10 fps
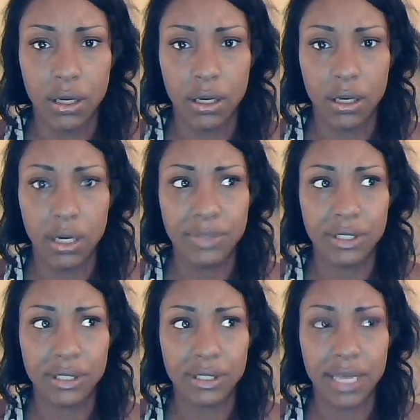And I'm
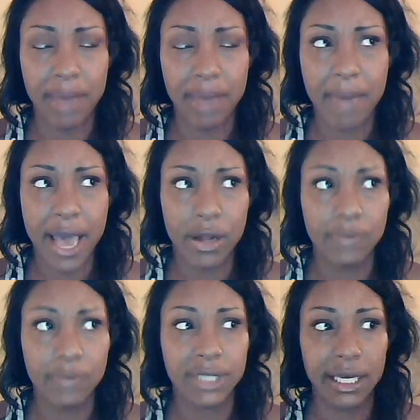just, in my mind, all
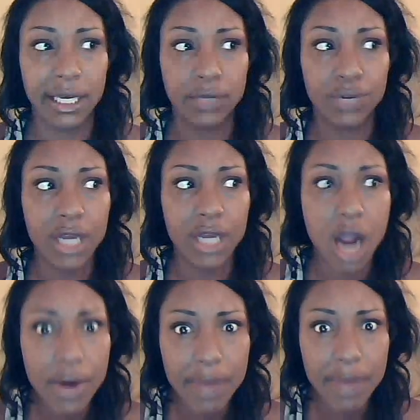I'm saying is, would he
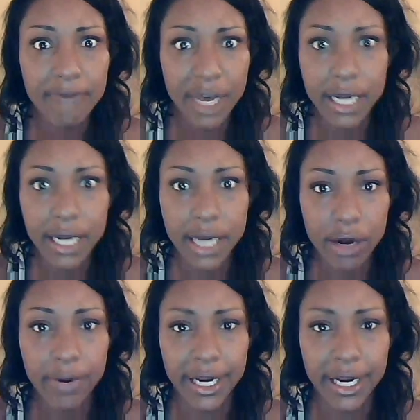hurry up and fucking nut
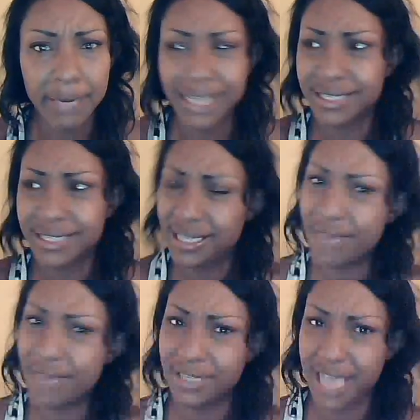already? And I'm like, does he have
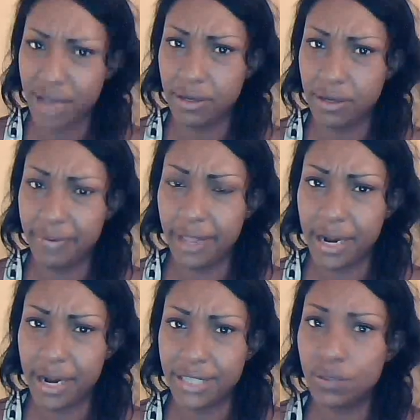a towel over there?
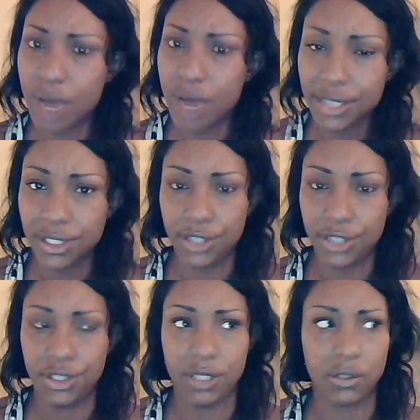I just washed these
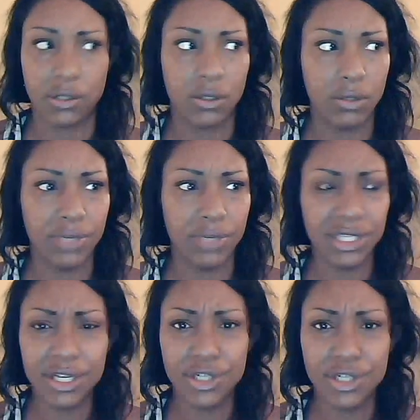sheets. What is he
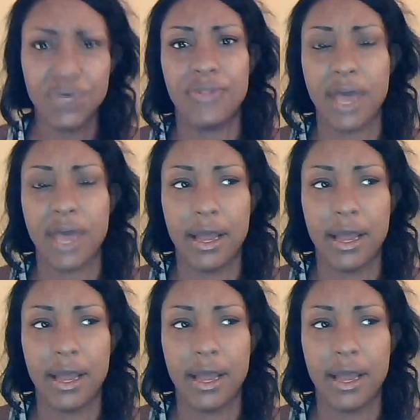gonna do with that?